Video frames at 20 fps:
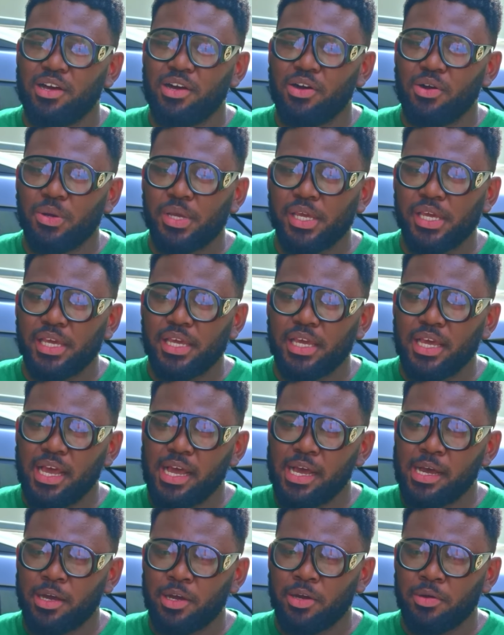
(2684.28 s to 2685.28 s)

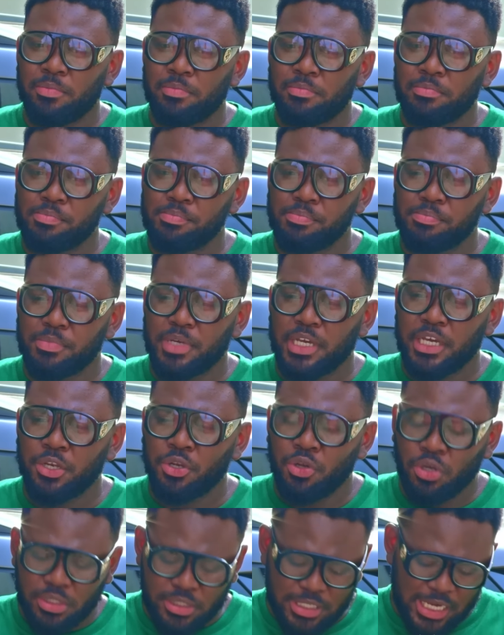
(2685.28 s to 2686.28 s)
Okay, in
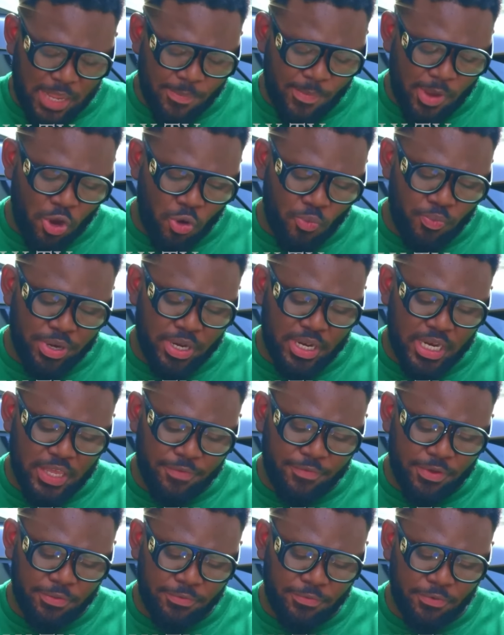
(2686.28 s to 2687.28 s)
no time I will be
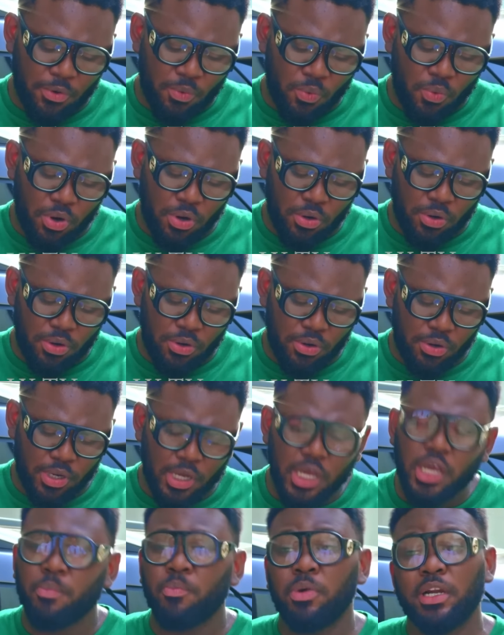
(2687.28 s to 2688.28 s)
leaving for work,
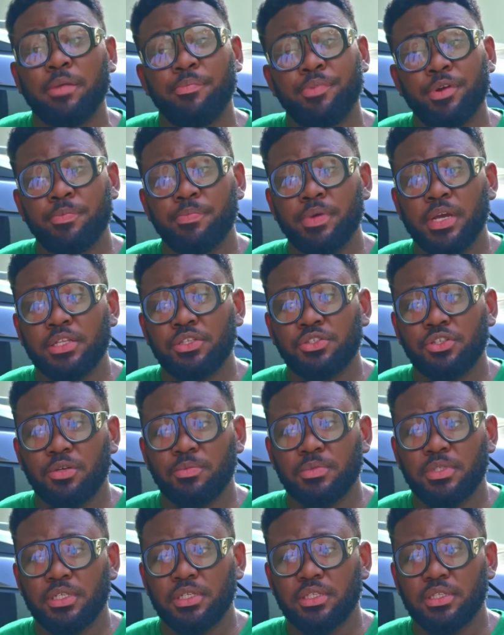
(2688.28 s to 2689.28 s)
but I prepared
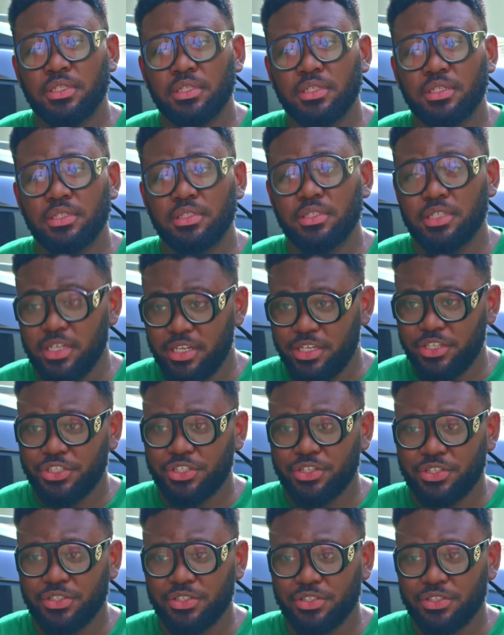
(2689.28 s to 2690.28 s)
something
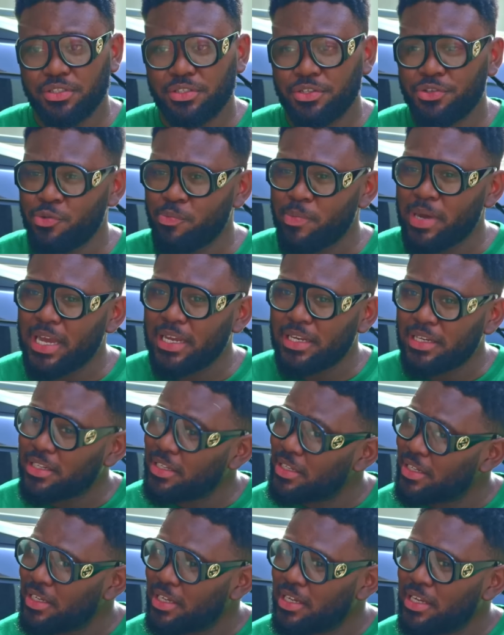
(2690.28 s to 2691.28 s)
delicious. Do you mind
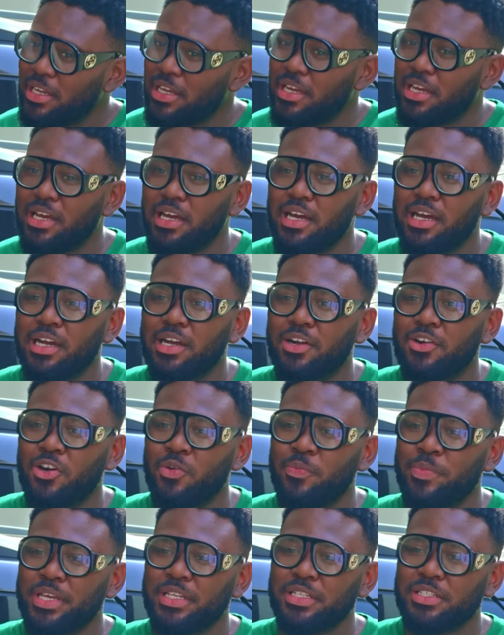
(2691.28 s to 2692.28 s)

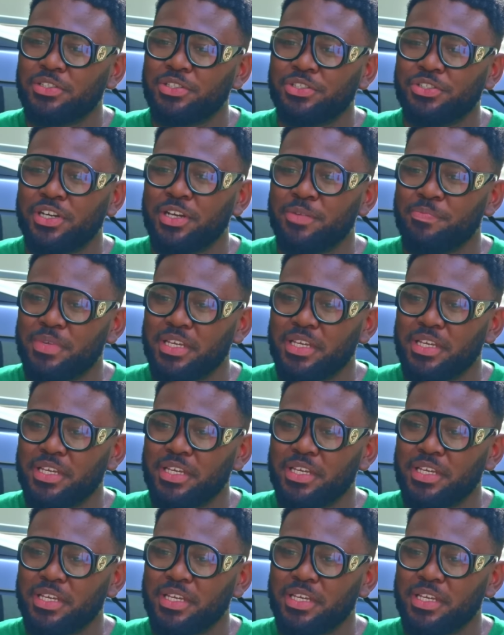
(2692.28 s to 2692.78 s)
coming to join